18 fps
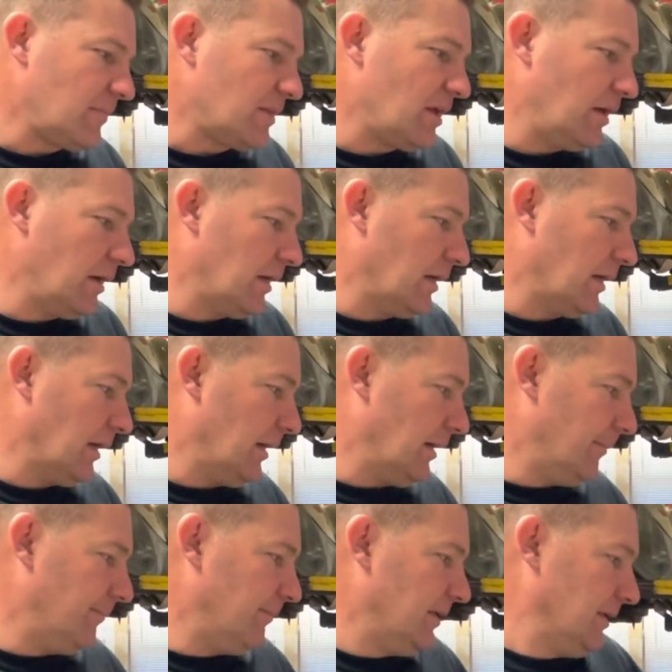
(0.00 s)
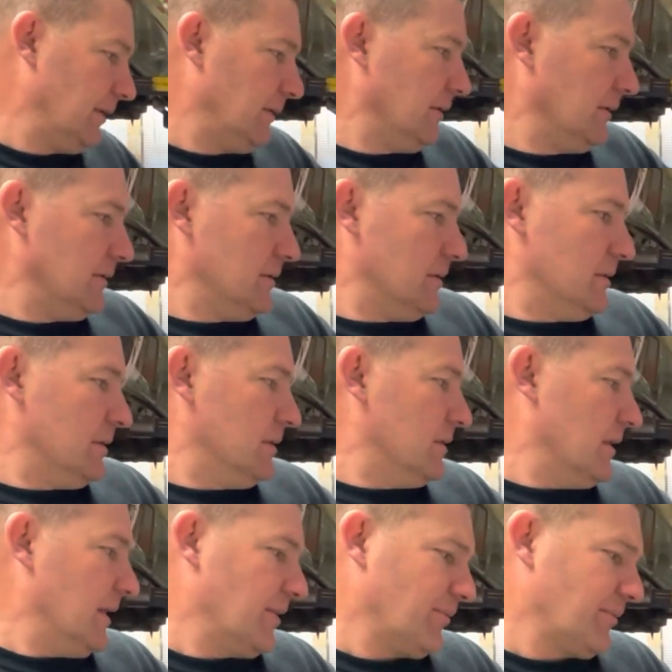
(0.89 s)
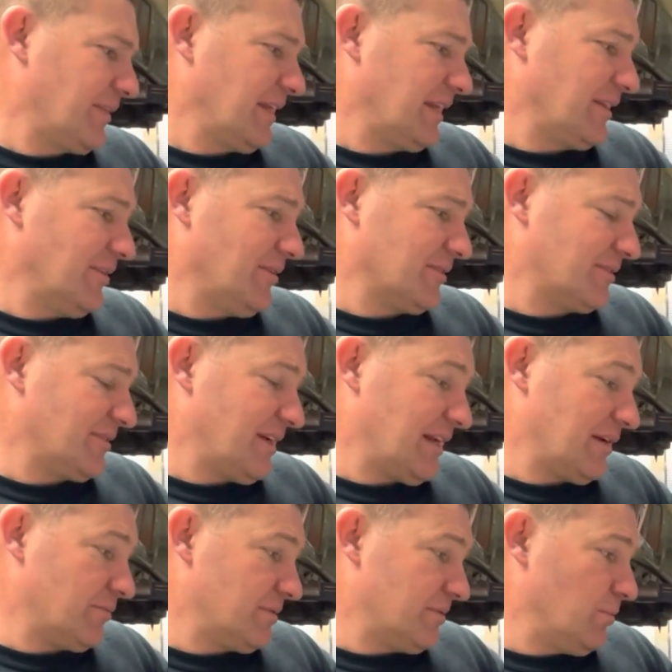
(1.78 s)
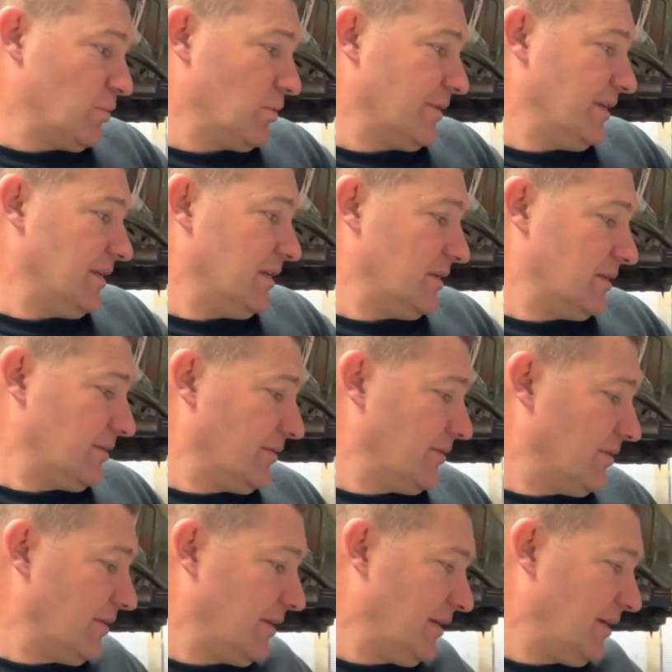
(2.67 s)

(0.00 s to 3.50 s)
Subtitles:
I don't think the alternator was more than 130,